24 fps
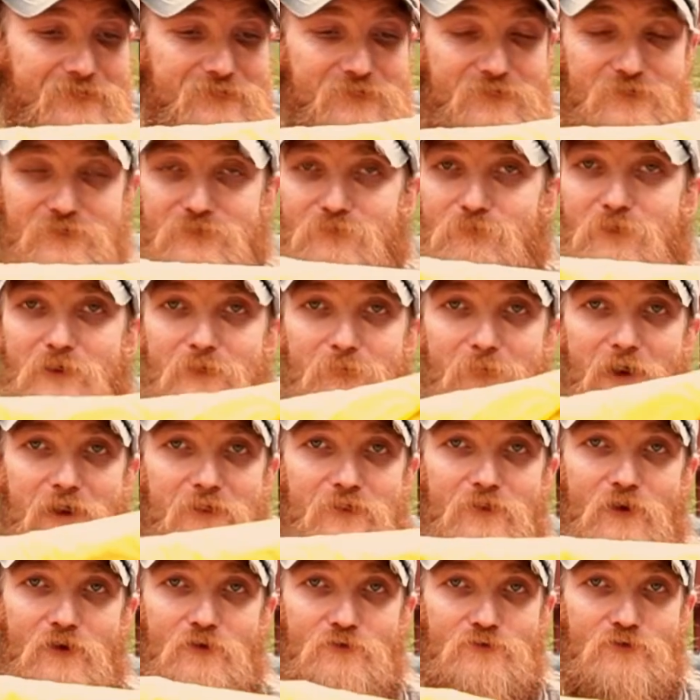has been my
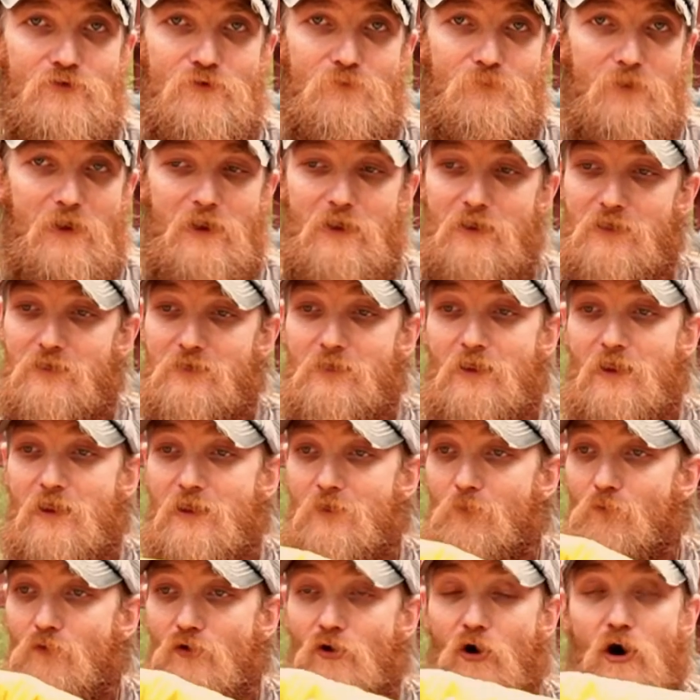go-to pad
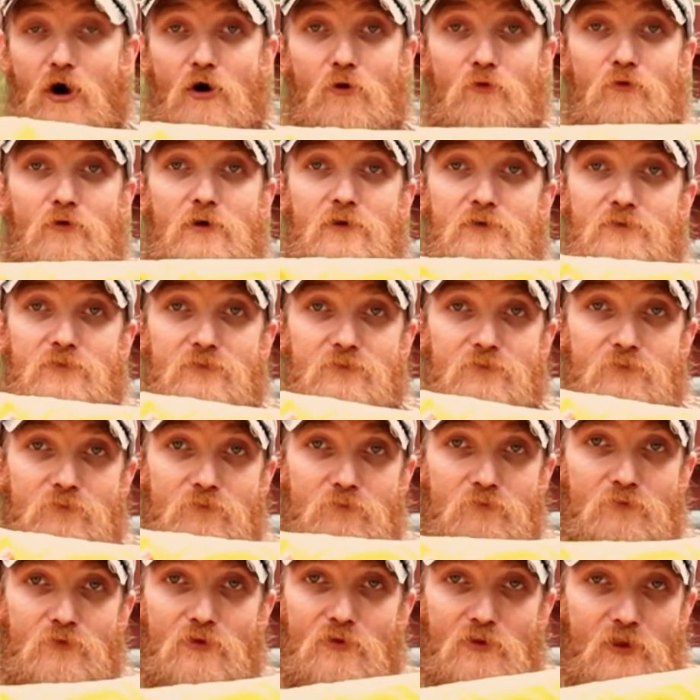and will always,
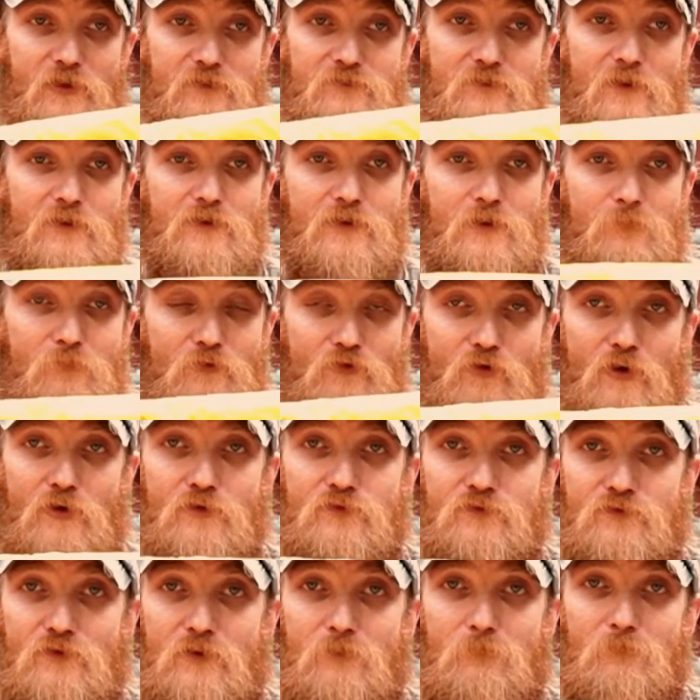unless I come across
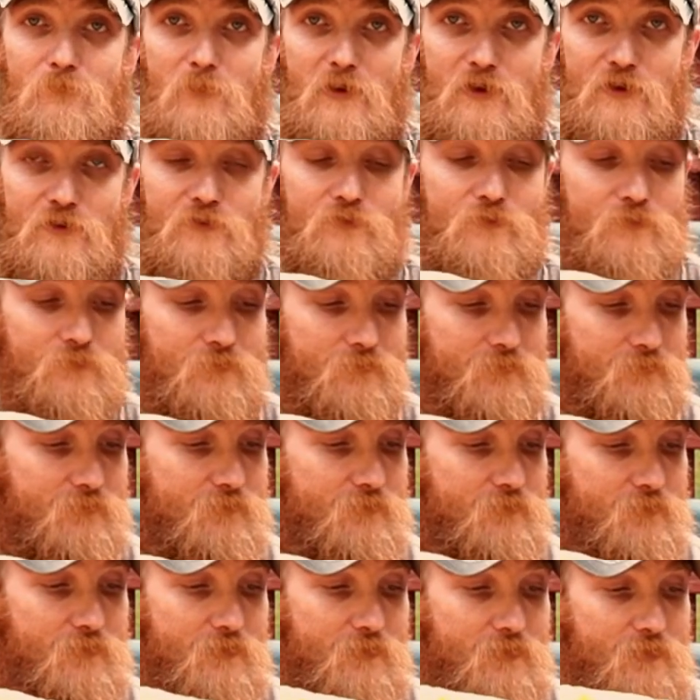something better,
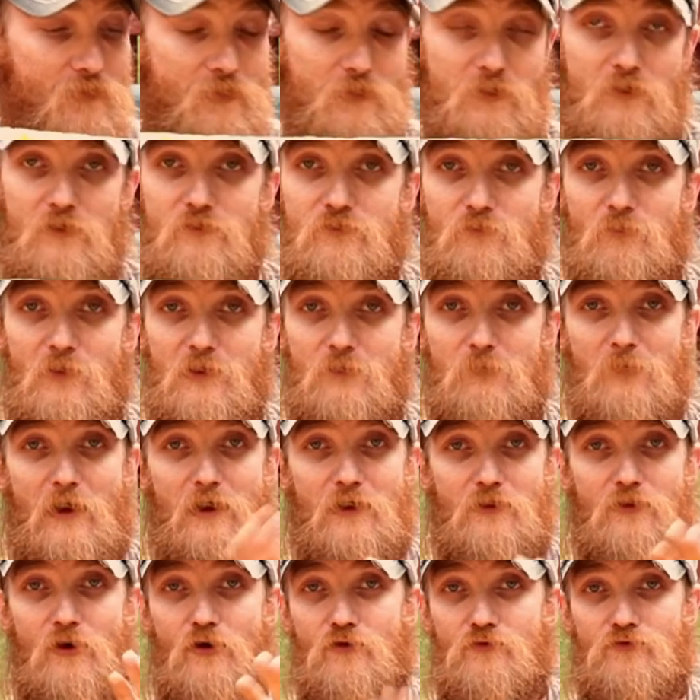this will be my
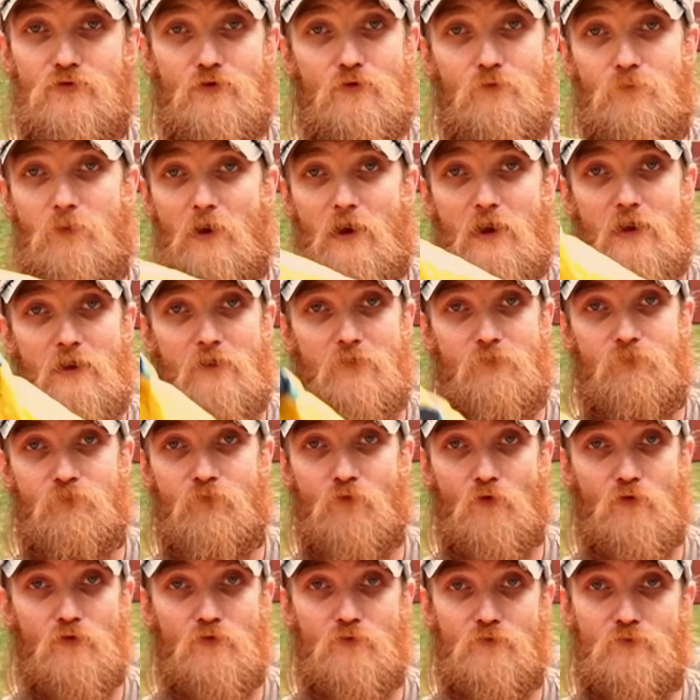go-to pad
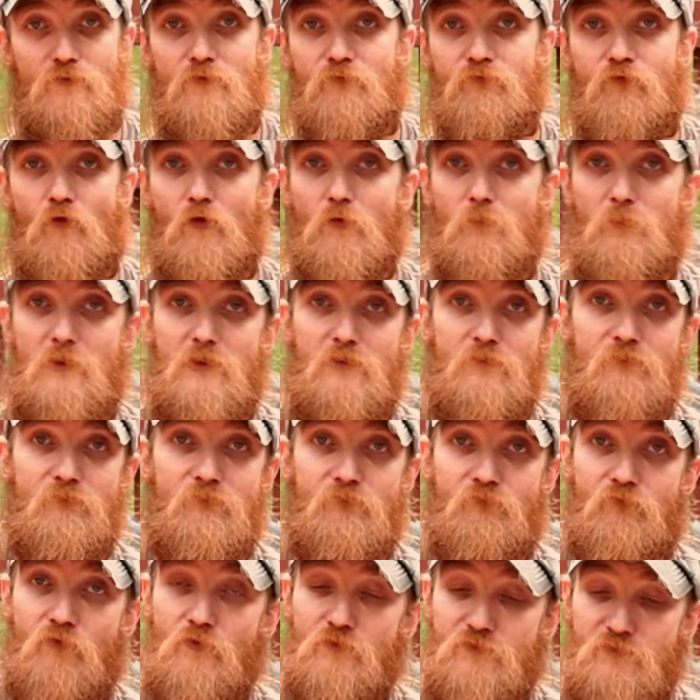for the
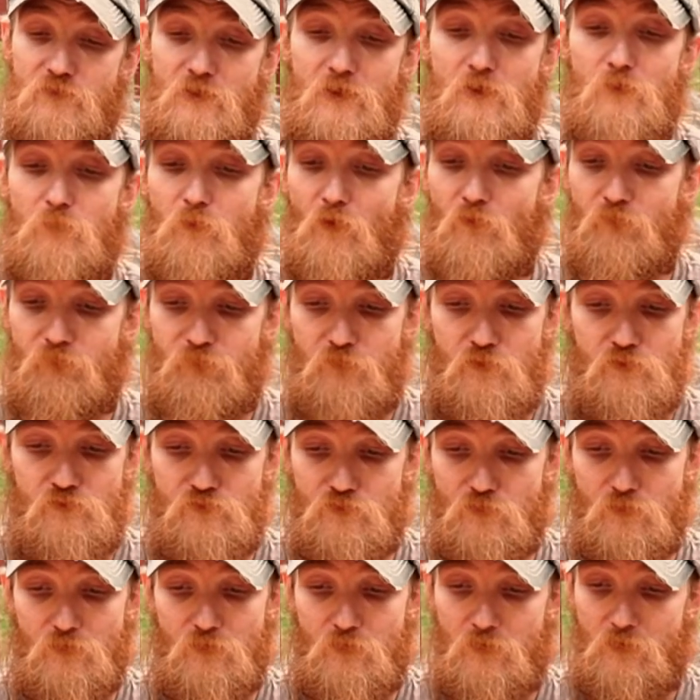foreseeable
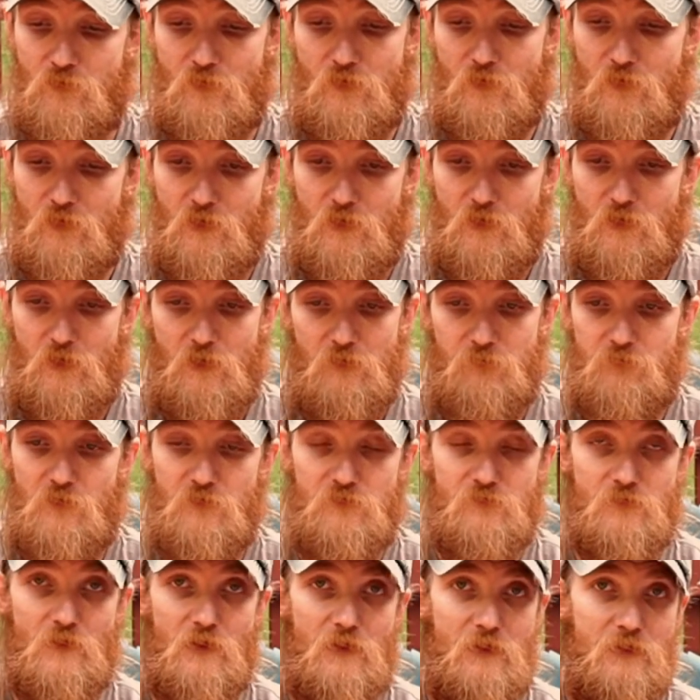future.
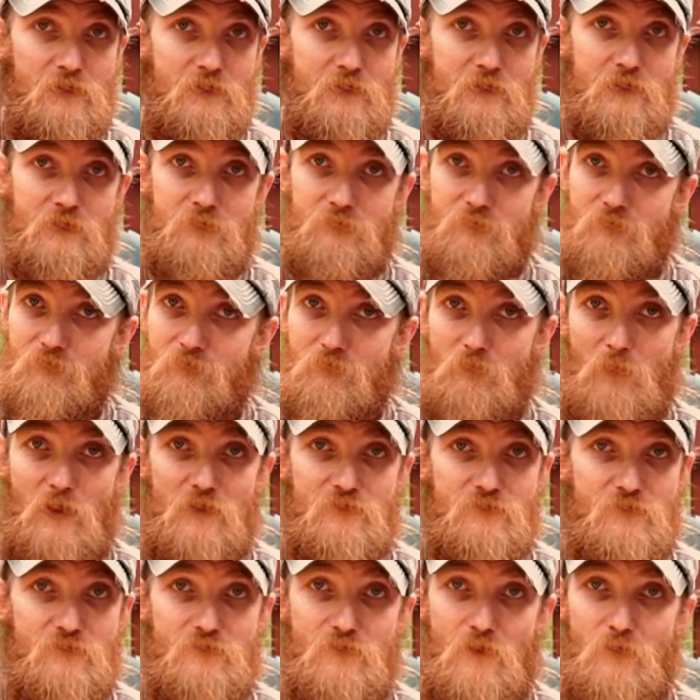This thing
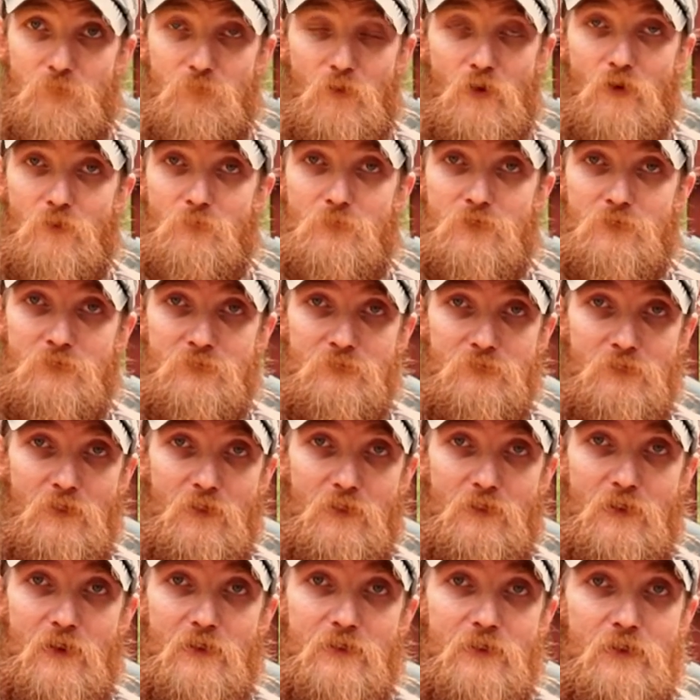messes up on me
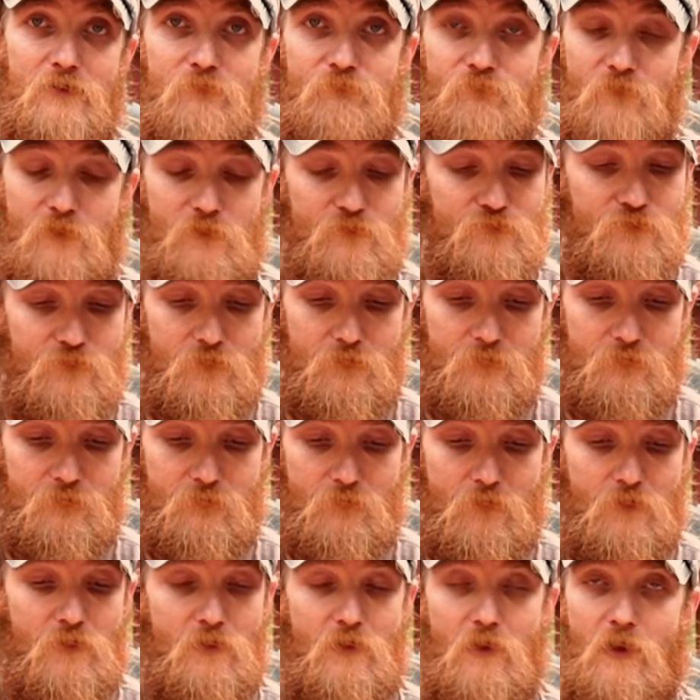and I can't fix it,
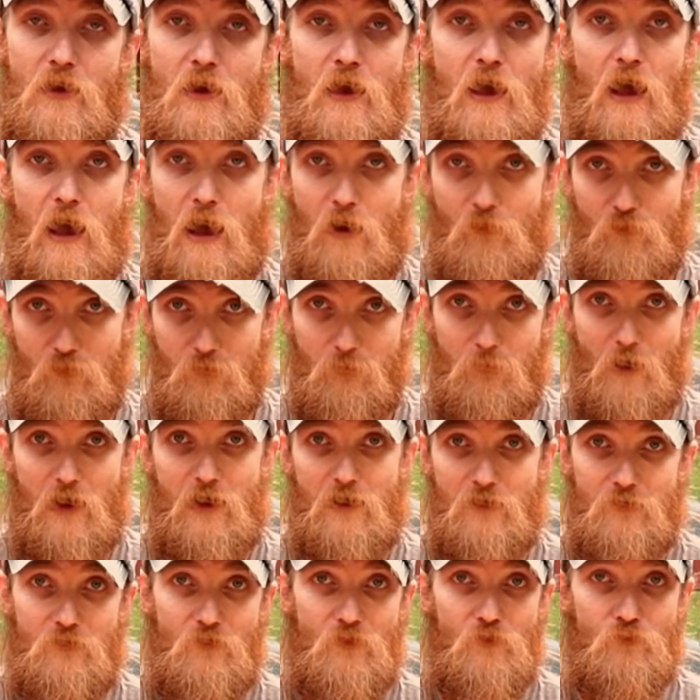I would
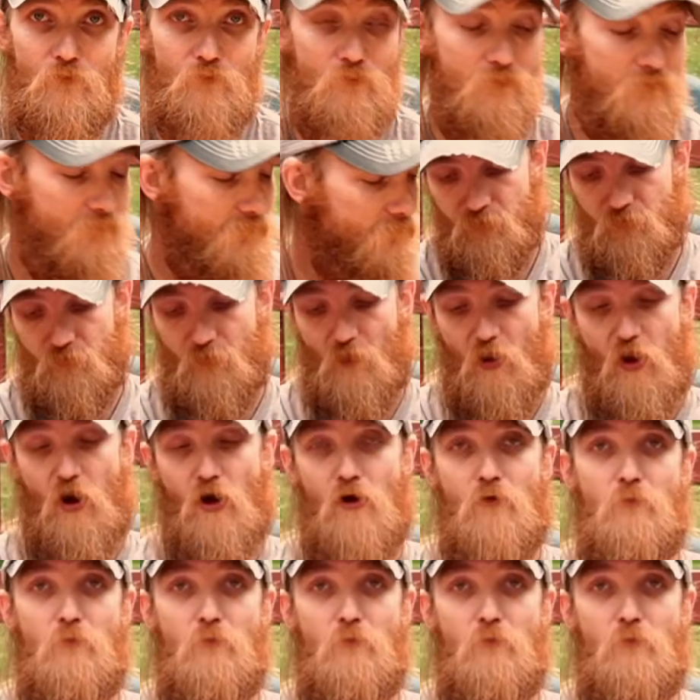buy another one. All